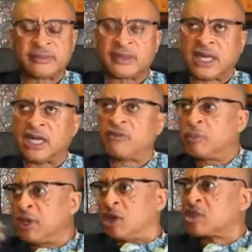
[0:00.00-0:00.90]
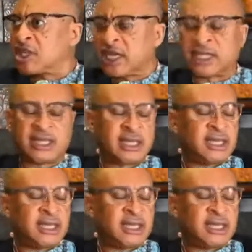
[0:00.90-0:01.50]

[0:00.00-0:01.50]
And everybody outside